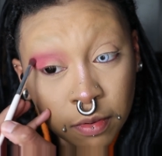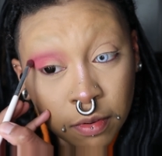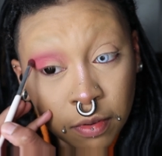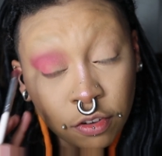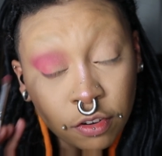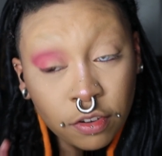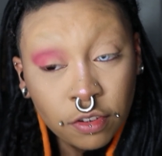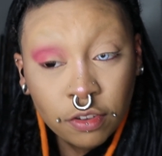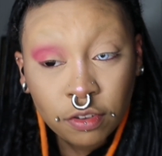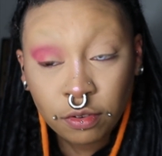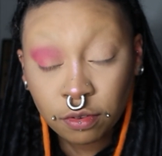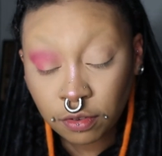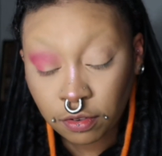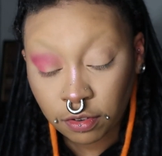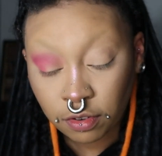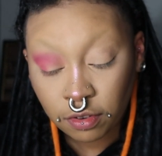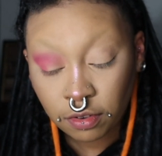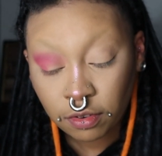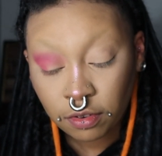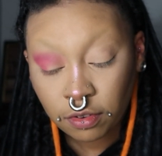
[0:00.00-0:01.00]
Just
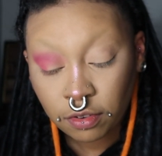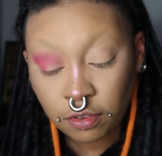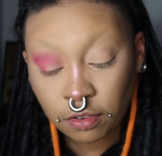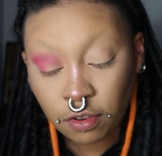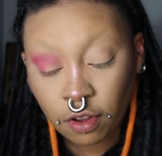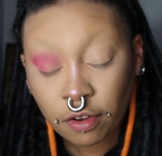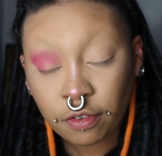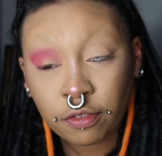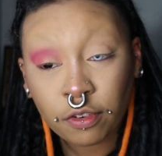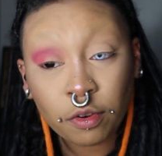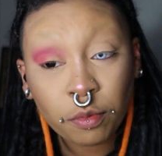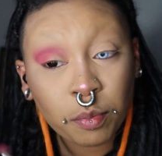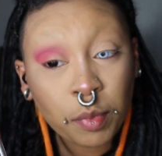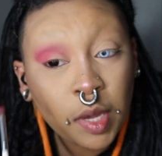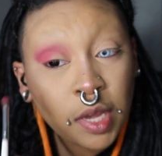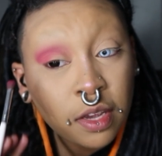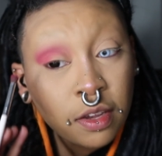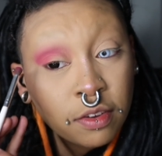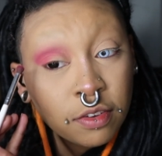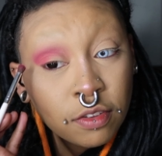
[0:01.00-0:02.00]
use softer
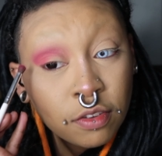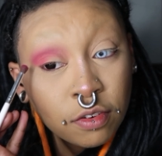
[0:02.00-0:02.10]
pinks.